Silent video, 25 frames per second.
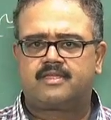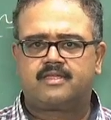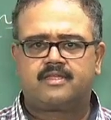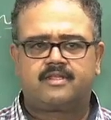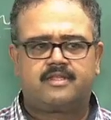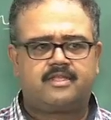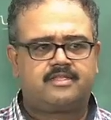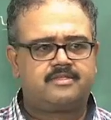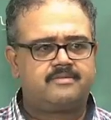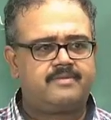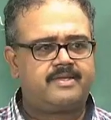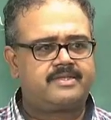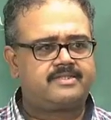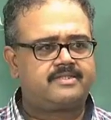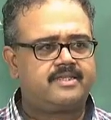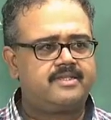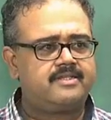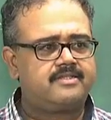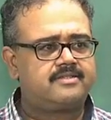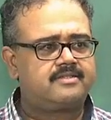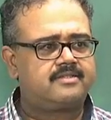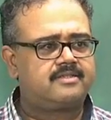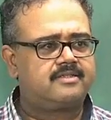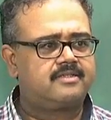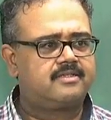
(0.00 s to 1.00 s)
Does it make
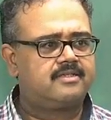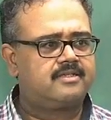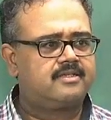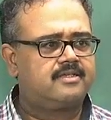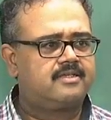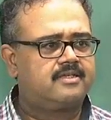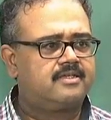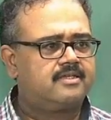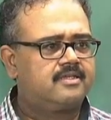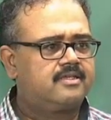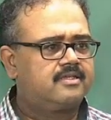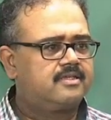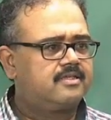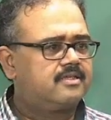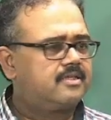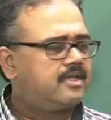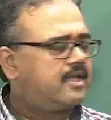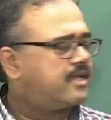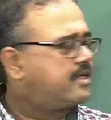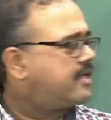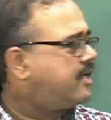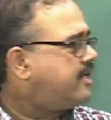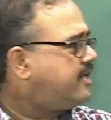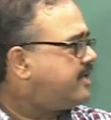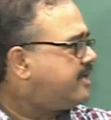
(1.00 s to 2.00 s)
sense? I
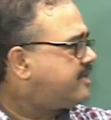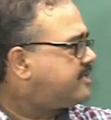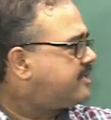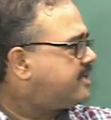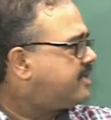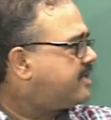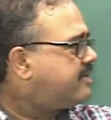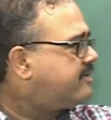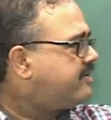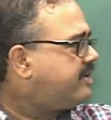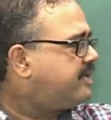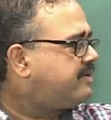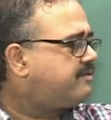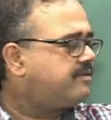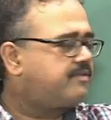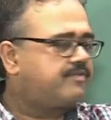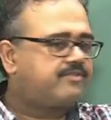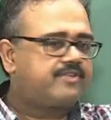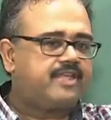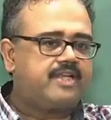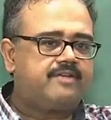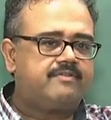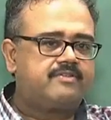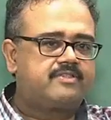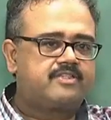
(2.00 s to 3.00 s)
can't take the derivative of
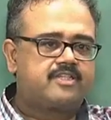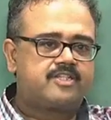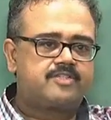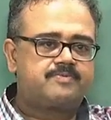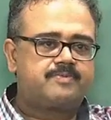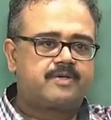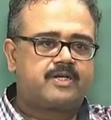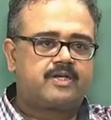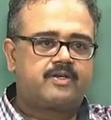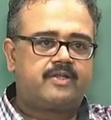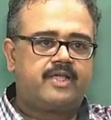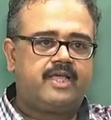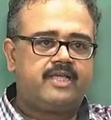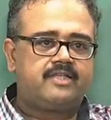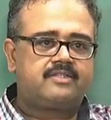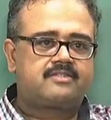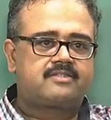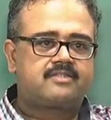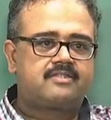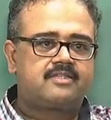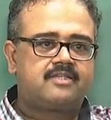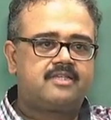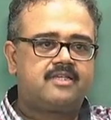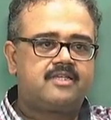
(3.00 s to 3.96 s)
z with respect to x